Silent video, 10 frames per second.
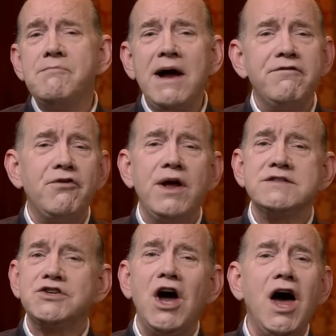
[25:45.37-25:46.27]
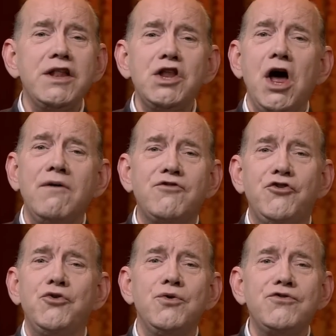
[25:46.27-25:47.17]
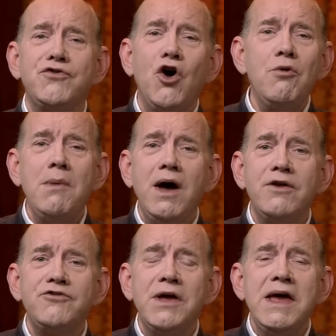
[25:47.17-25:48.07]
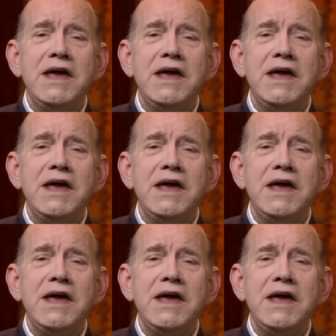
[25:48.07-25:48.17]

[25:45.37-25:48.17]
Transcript: My friends, God loves you so much,